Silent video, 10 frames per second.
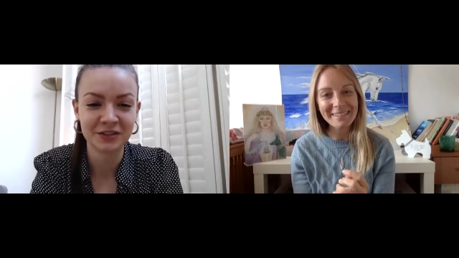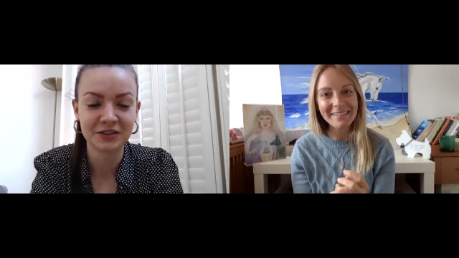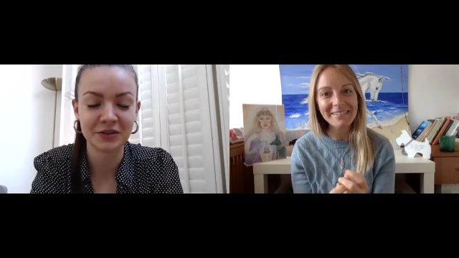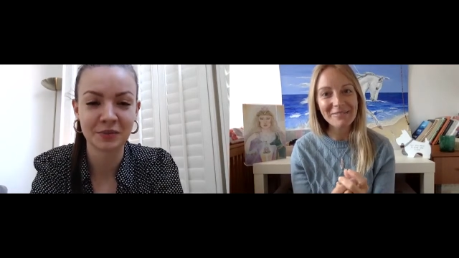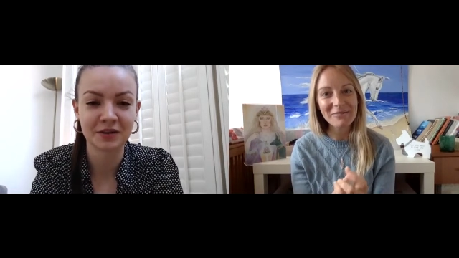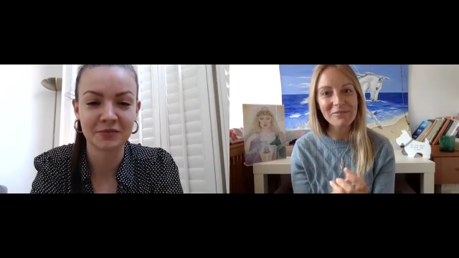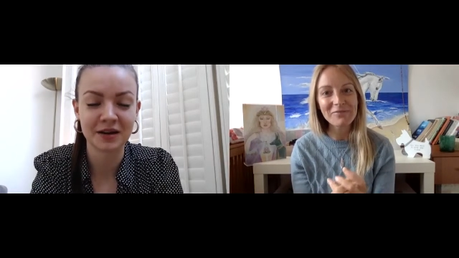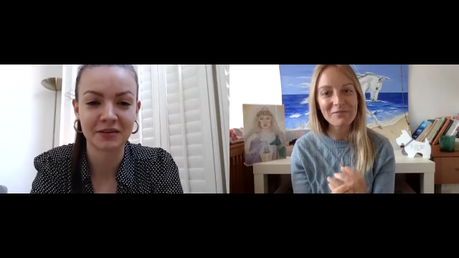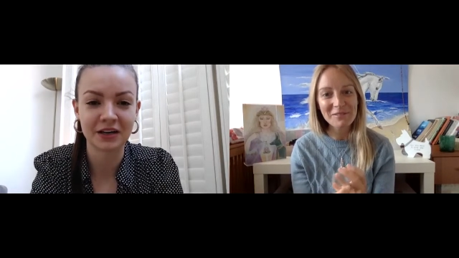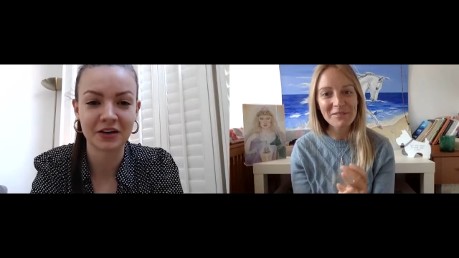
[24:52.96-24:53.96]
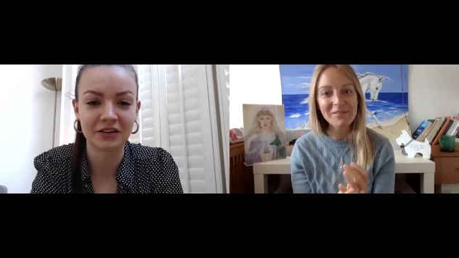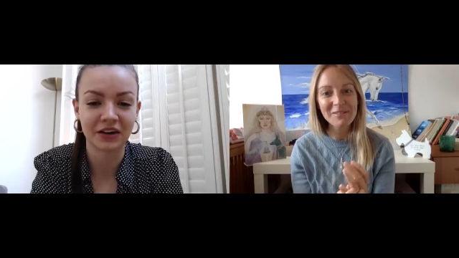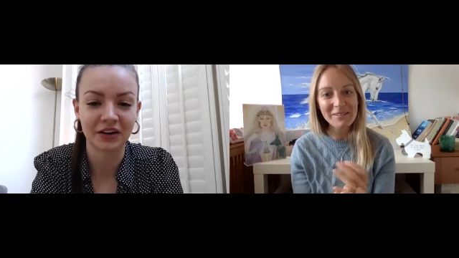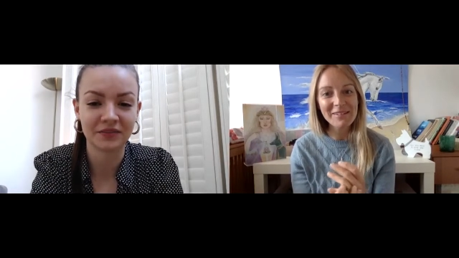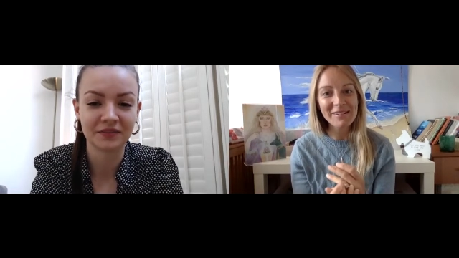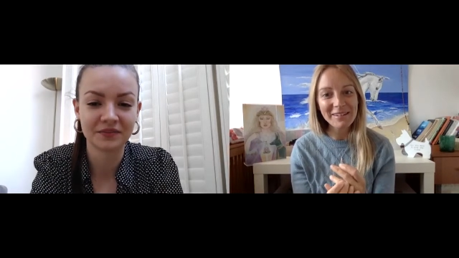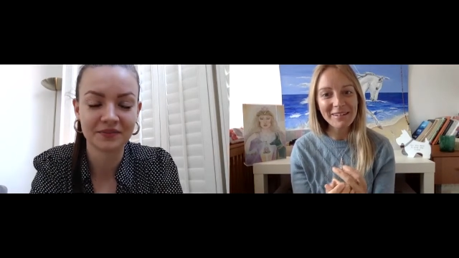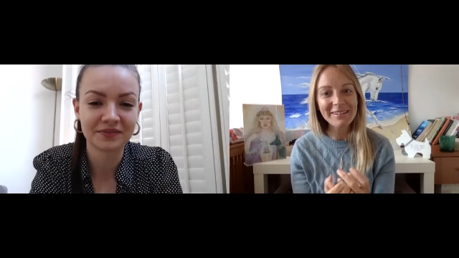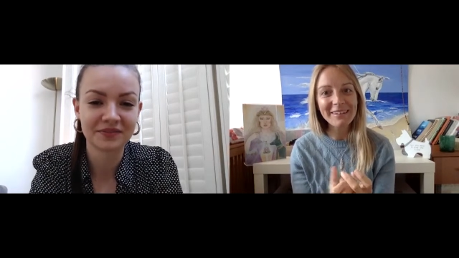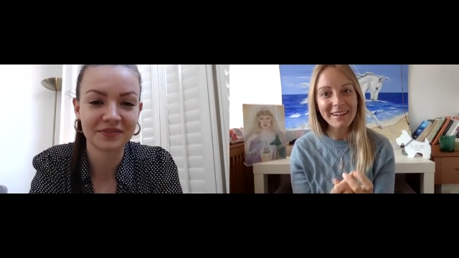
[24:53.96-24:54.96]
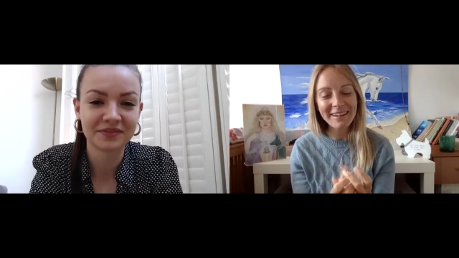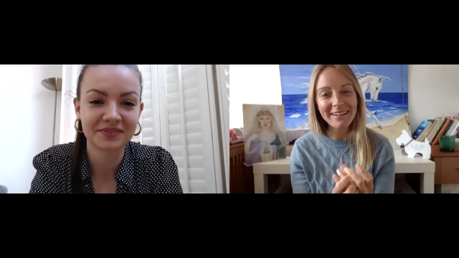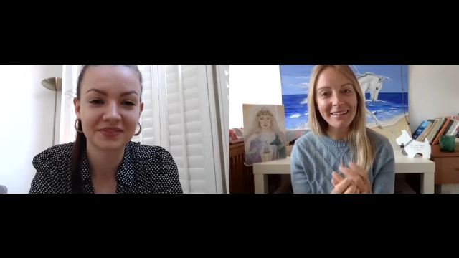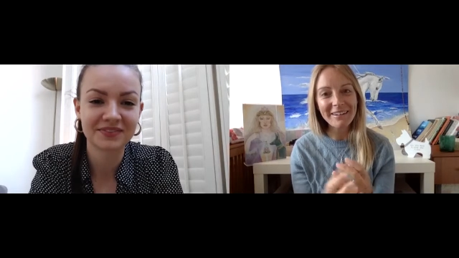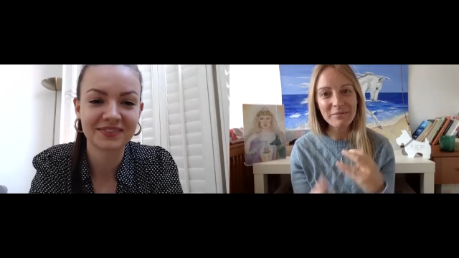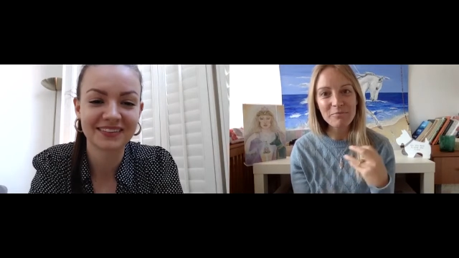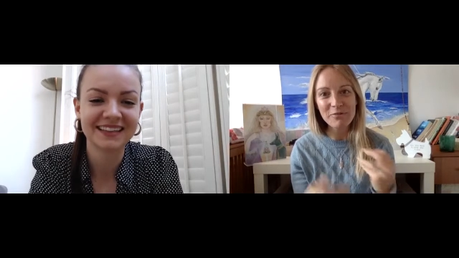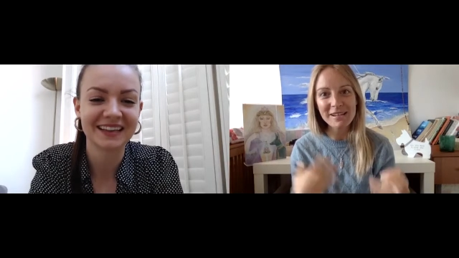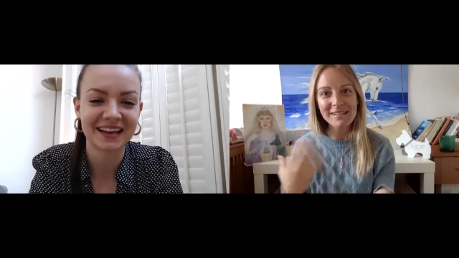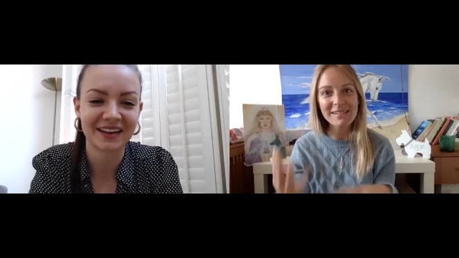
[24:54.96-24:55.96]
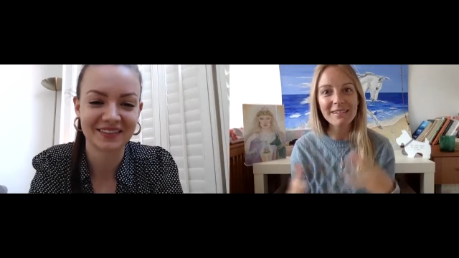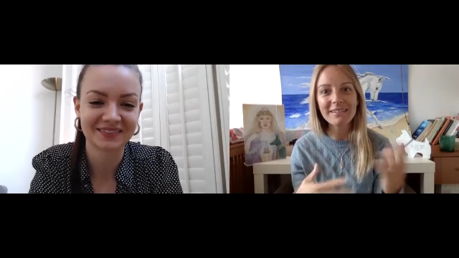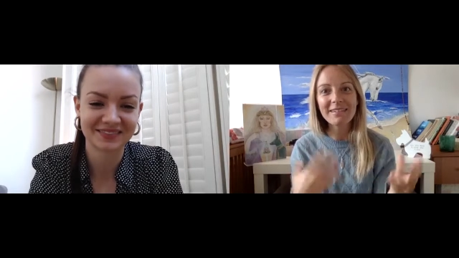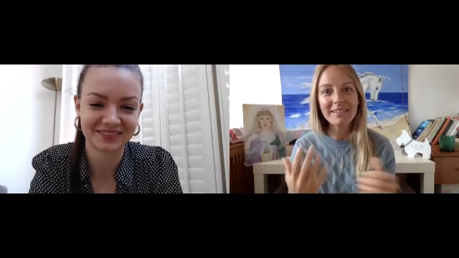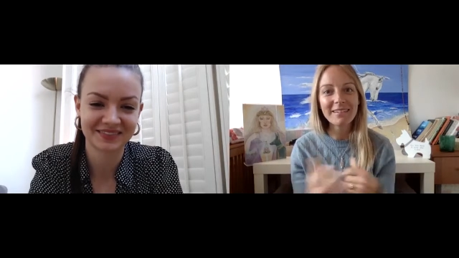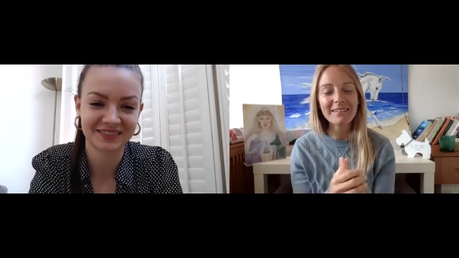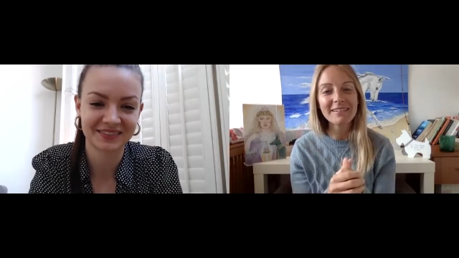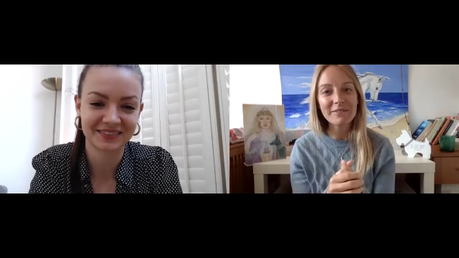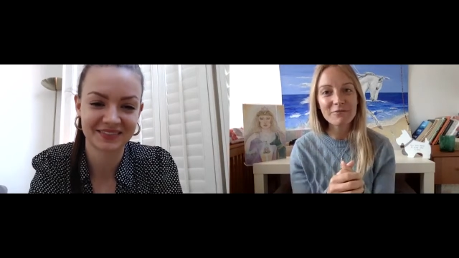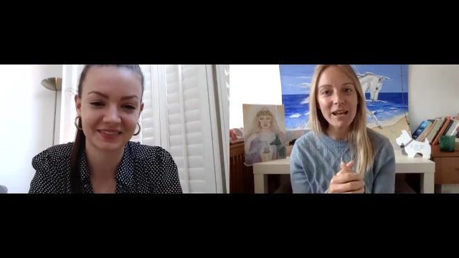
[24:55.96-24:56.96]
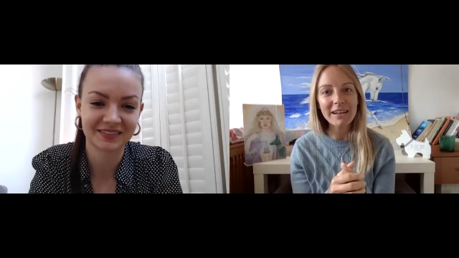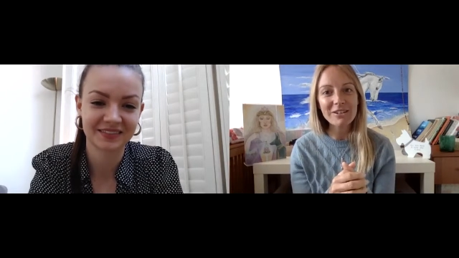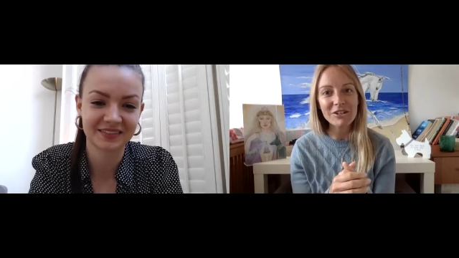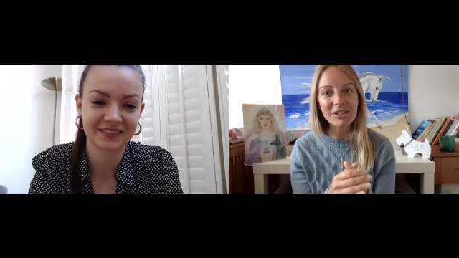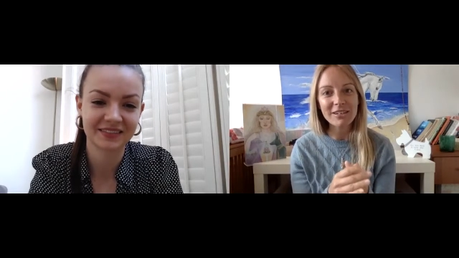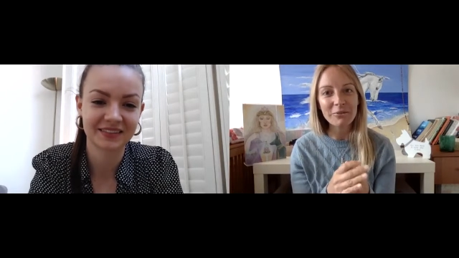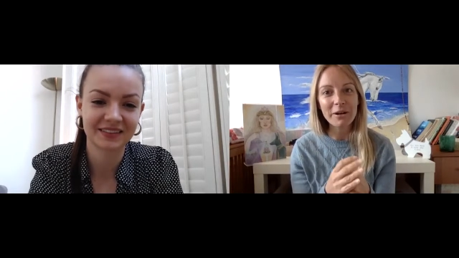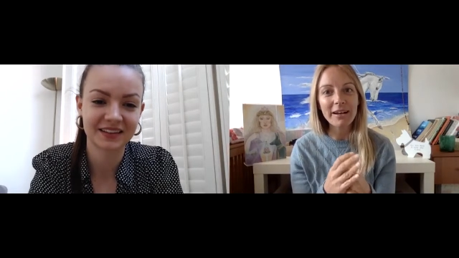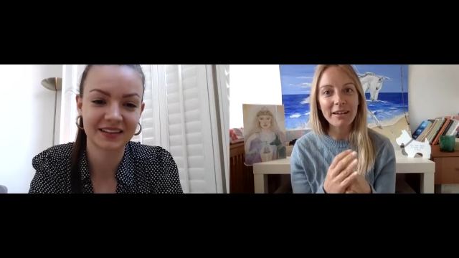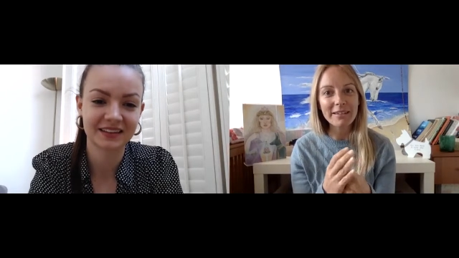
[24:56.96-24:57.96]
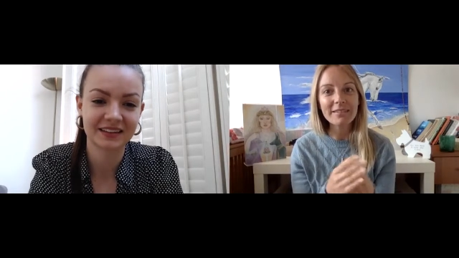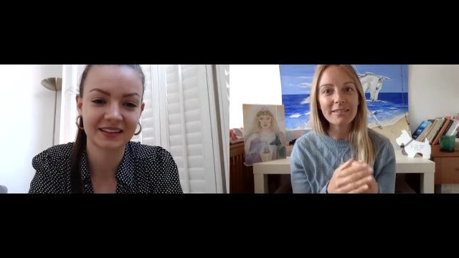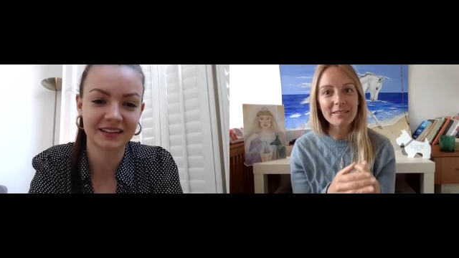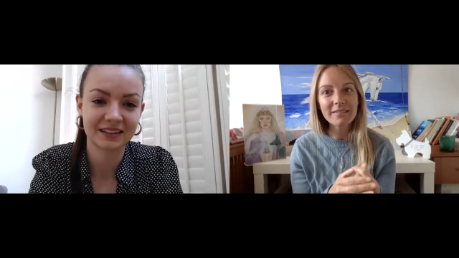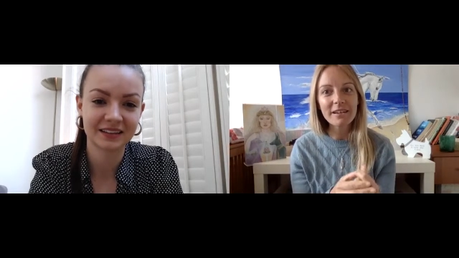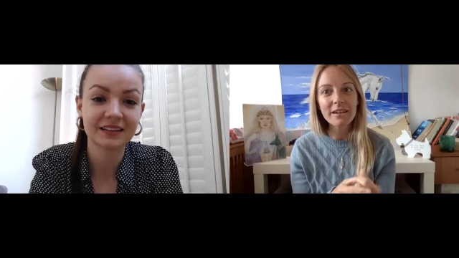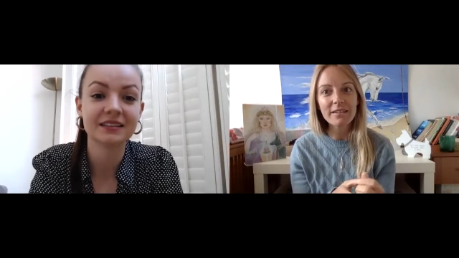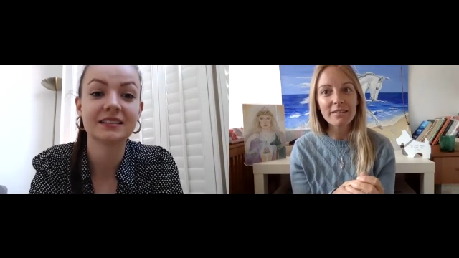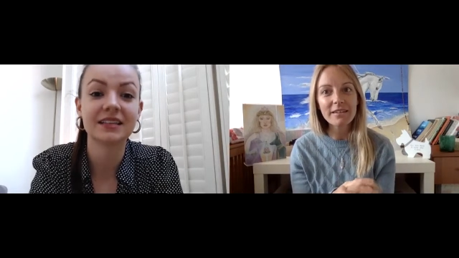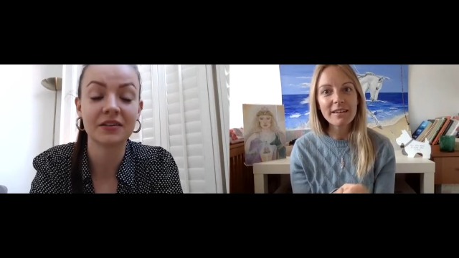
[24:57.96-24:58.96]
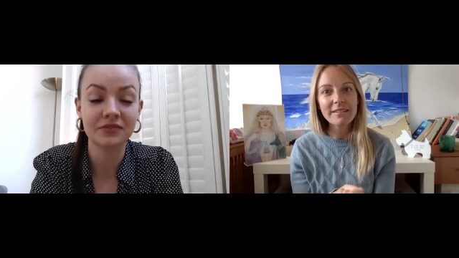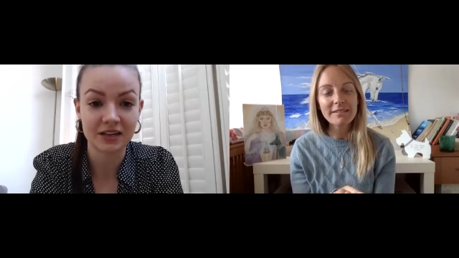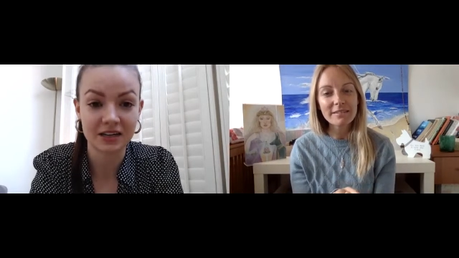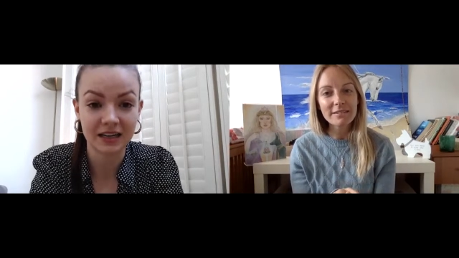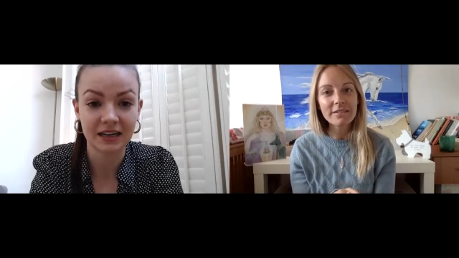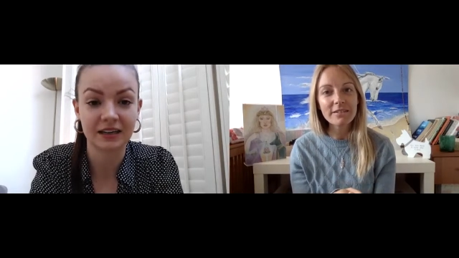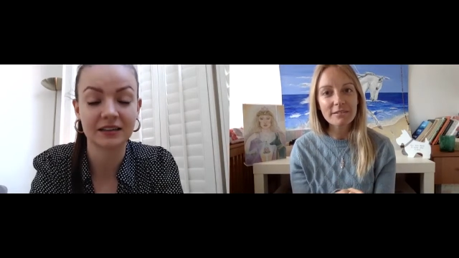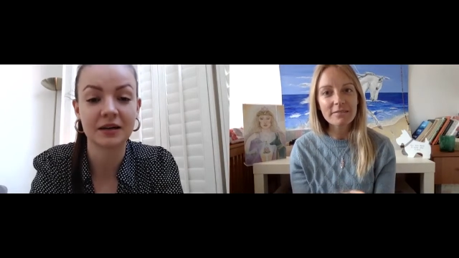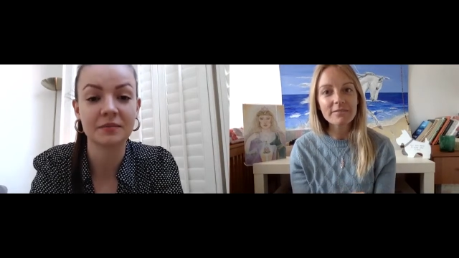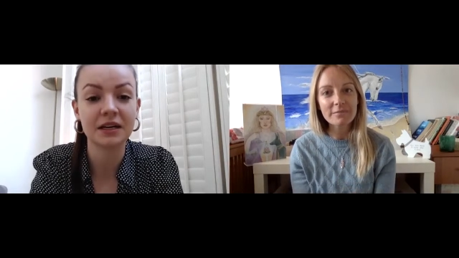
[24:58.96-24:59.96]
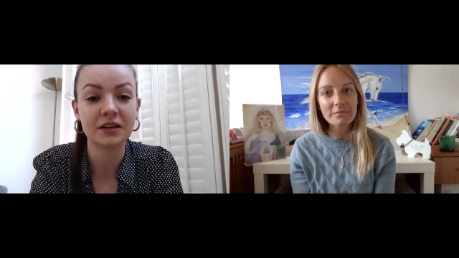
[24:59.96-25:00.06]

Speaker 1: like Do a bit of Marie Kondo yeah it kind of brings in different energy in a way
Speaker 2: yeah definitely i mean if